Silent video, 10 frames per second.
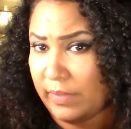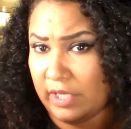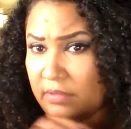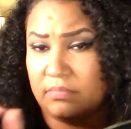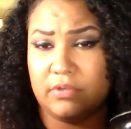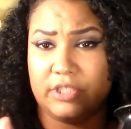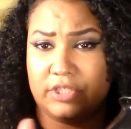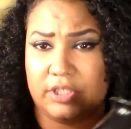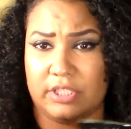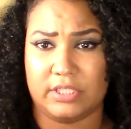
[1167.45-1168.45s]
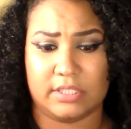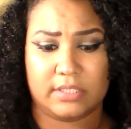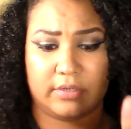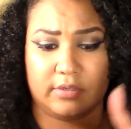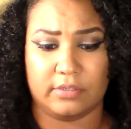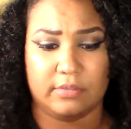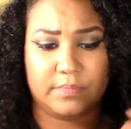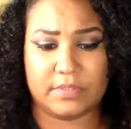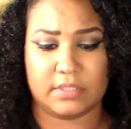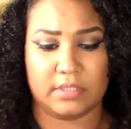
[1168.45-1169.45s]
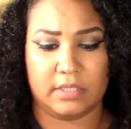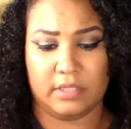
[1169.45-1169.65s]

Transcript: makeup brushes, herbs,